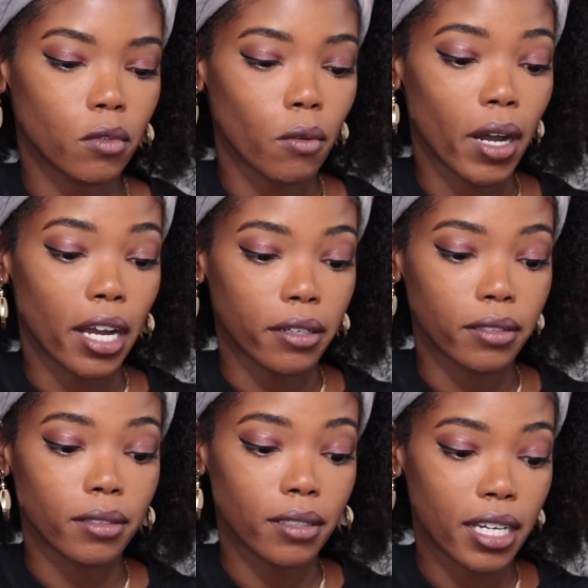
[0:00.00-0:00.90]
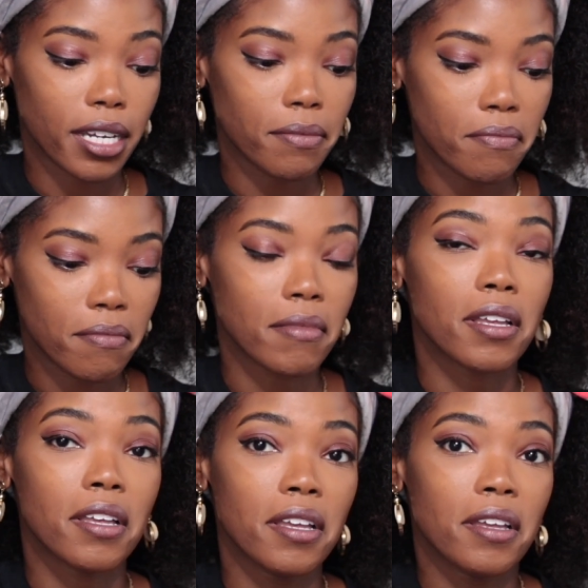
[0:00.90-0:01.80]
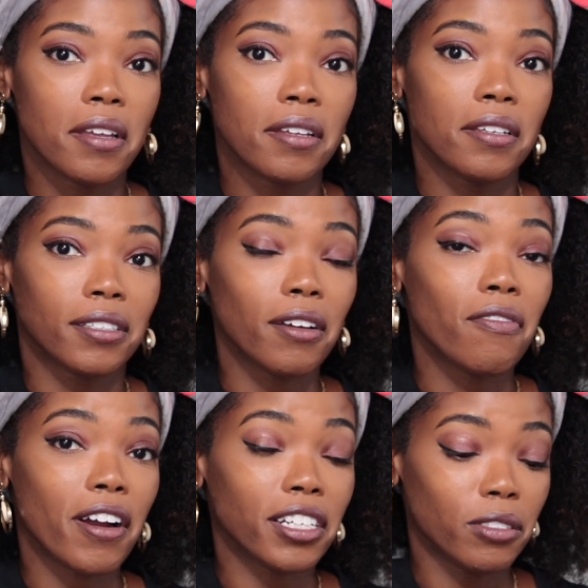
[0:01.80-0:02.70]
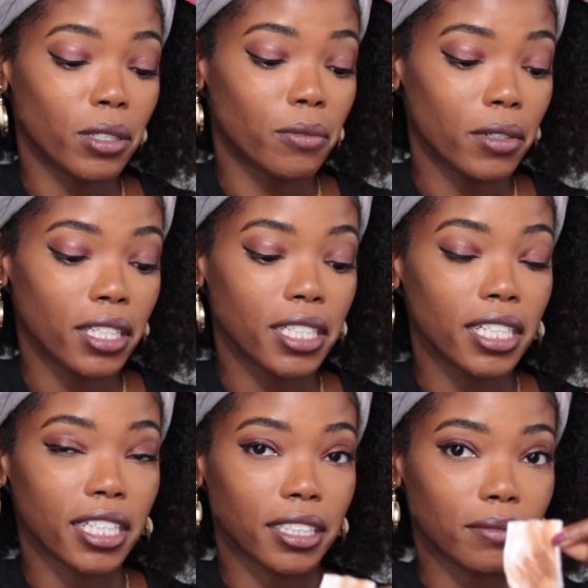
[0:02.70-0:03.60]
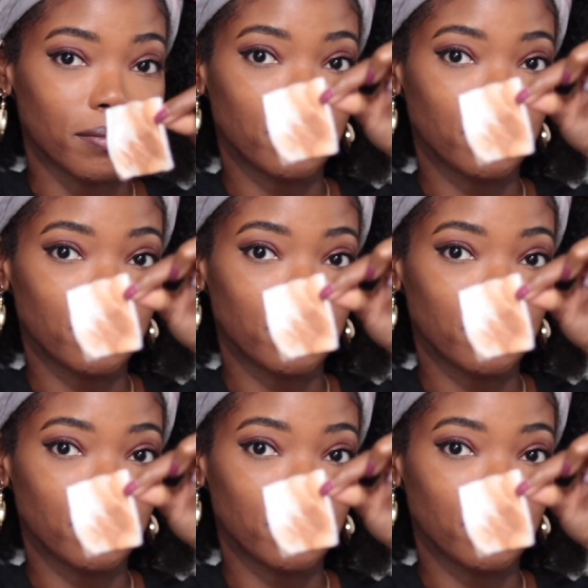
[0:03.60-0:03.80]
Wow, okay. So far it's doing really good.